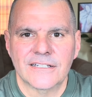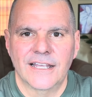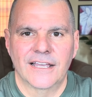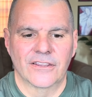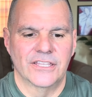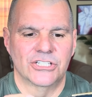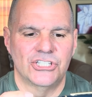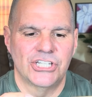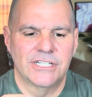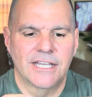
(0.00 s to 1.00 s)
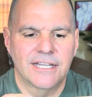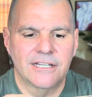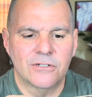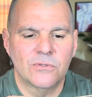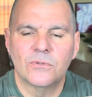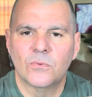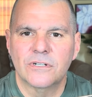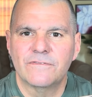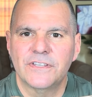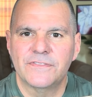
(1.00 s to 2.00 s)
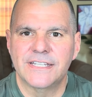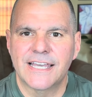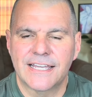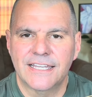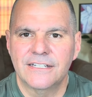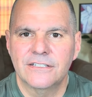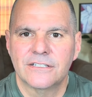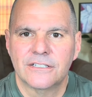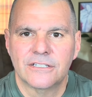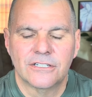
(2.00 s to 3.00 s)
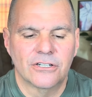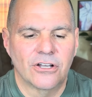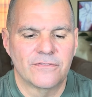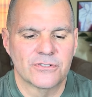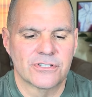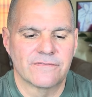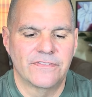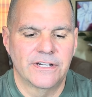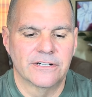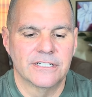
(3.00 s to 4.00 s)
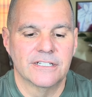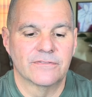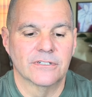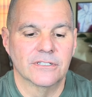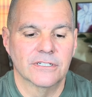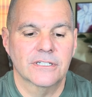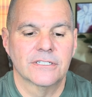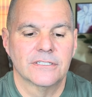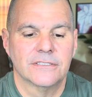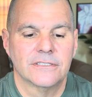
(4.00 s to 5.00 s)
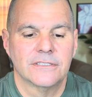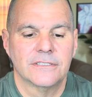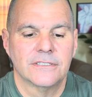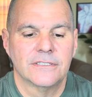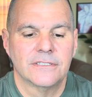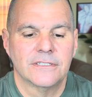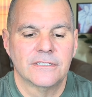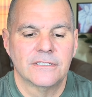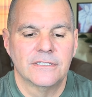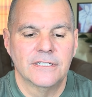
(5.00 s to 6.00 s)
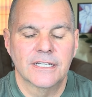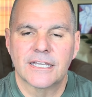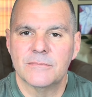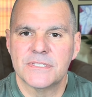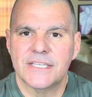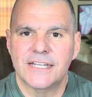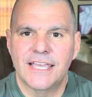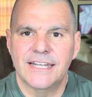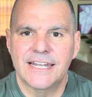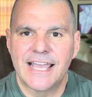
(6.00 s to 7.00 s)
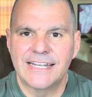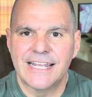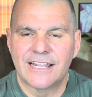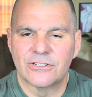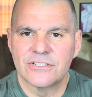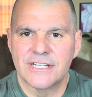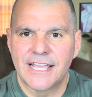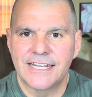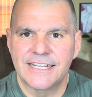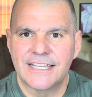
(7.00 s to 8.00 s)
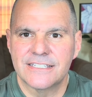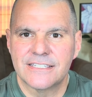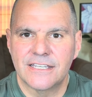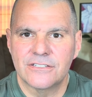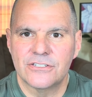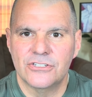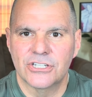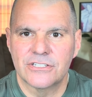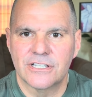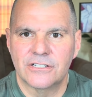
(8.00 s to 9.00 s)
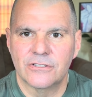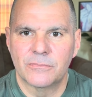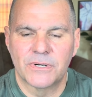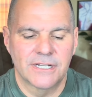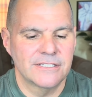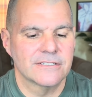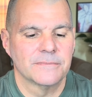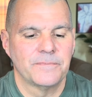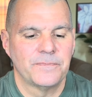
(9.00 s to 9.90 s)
Now the Jinhao 159 offers a very different look. It comes in at $9.99, just under the price.